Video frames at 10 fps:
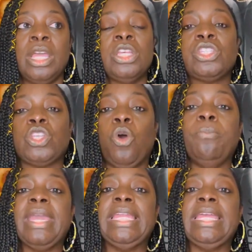So
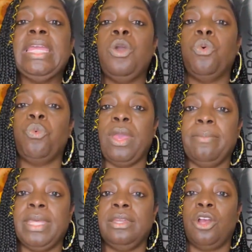many
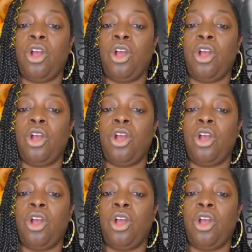women